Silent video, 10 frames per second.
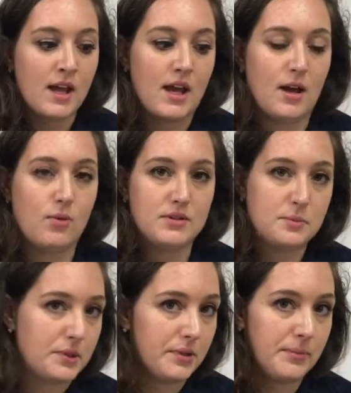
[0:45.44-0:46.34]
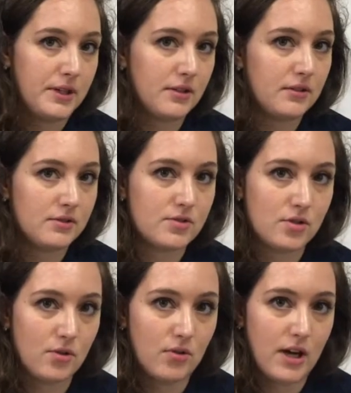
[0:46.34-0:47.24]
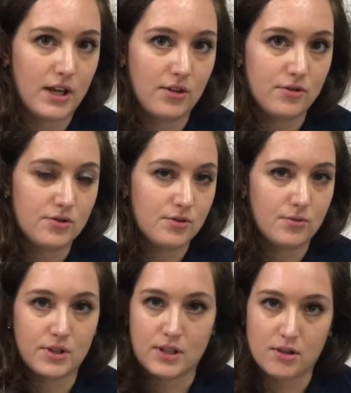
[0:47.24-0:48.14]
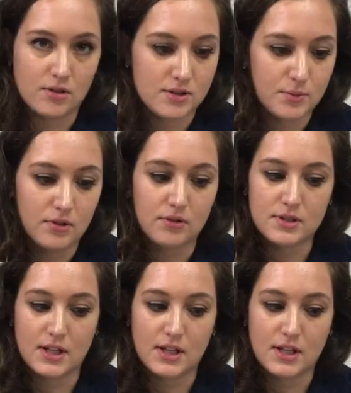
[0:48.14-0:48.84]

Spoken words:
I was paramedical, so I used to work in hospitals.